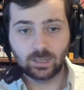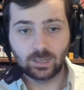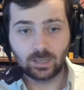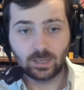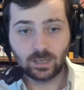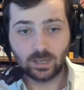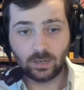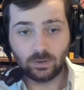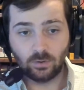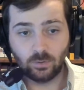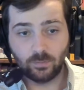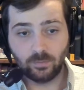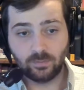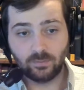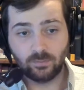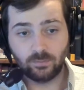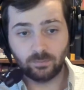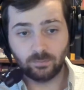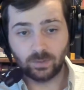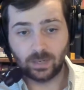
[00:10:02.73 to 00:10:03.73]
you'll,
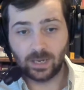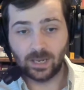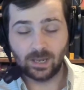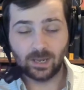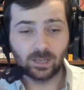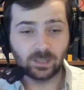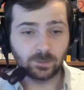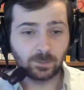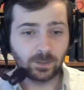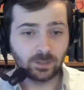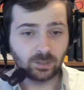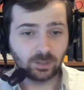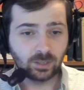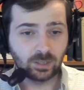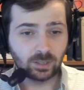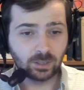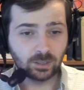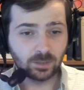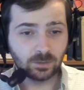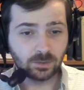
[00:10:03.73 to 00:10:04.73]
especially in
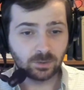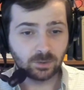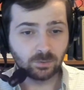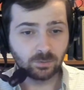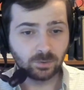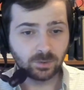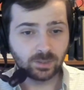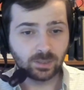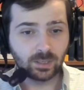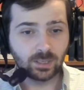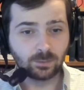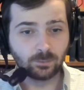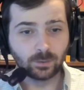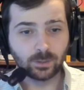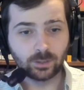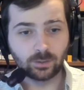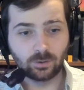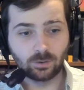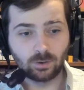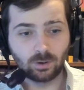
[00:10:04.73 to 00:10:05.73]
a school setting where
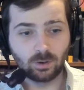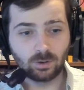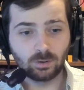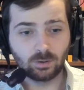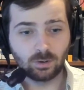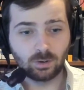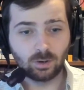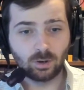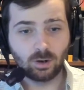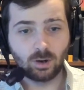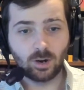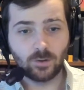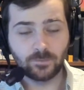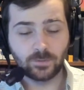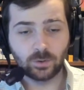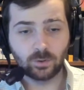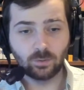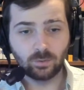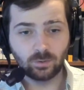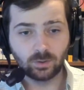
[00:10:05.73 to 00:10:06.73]
you're off the
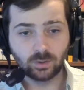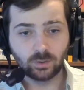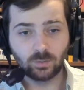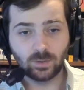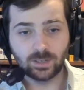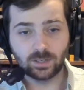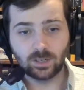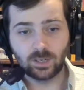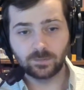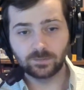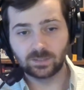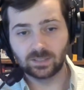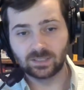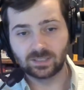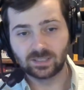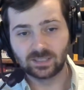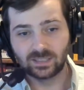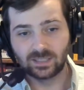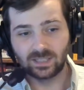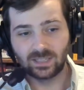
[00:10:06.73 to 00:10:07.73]
cord quite often,
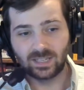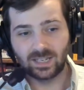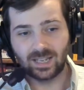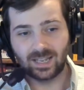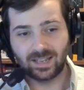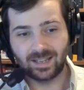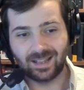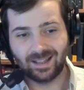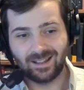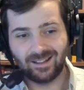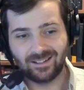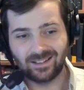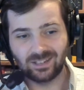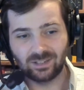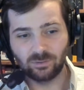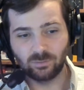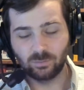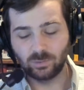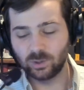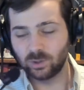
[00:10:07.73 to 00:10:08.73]
you
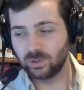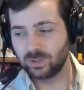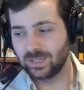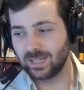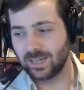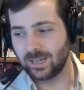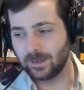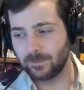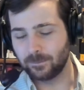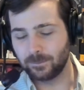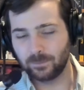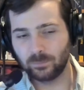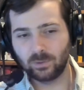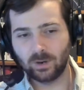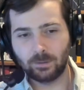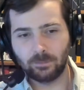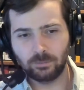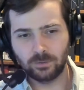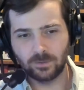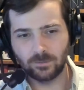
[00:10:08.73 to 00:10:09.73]
will
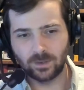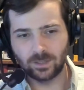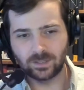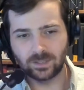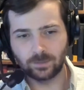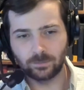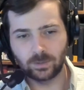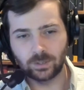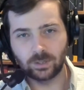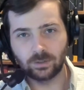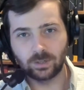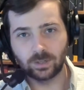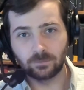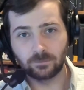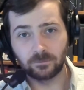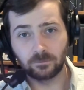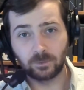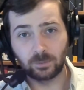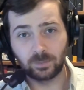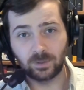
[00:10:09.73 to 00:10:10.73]
probably want something you can
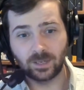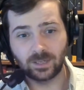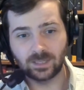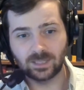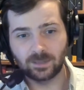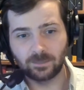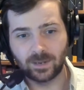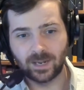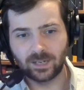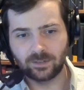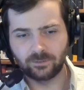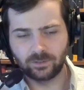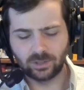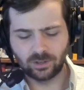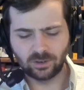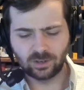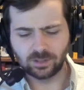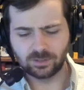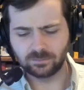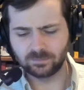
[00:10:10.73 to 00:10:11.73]
replace the battery
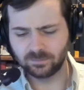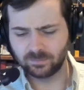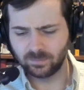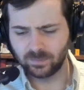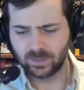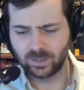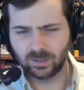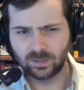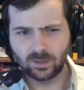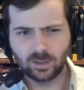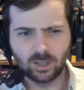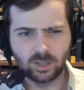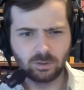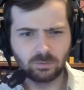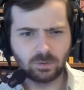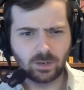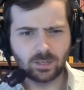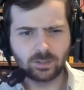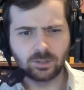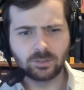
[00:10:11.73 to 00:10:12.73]
on.
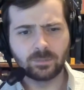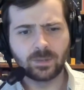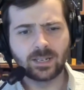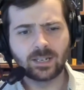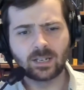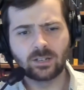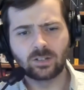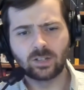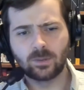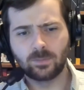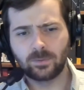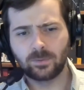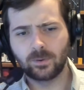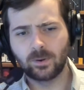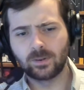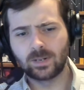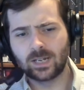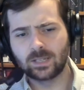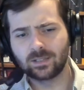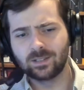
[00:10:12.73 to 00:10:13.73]
Otherwise, you may end up throwing
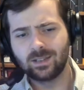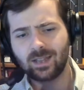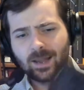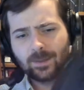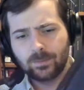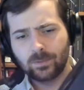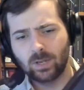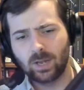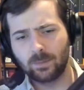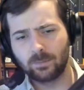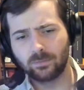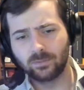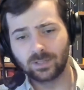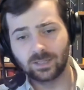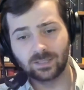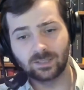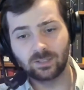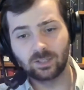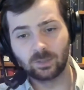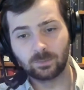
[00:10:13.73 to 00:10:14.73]
out the laptop when it's
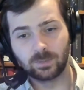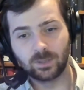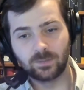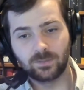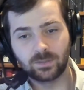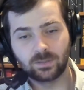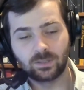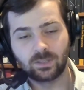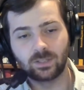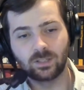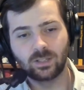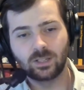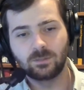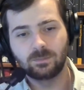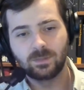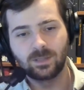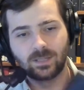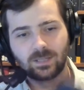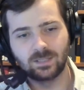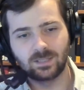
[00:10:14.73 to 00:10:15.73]
still perfectly good
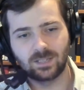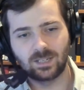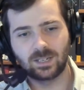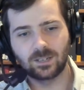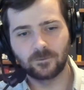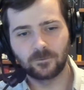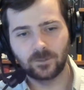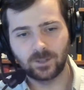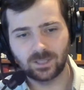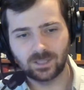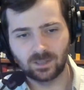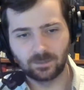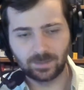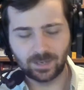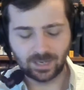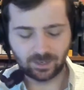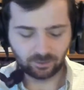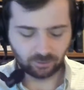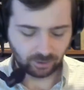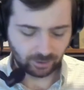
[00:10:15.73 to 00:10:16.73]
because you can't fix the
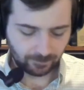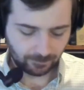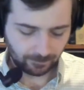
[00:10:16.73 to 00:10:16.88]
battery.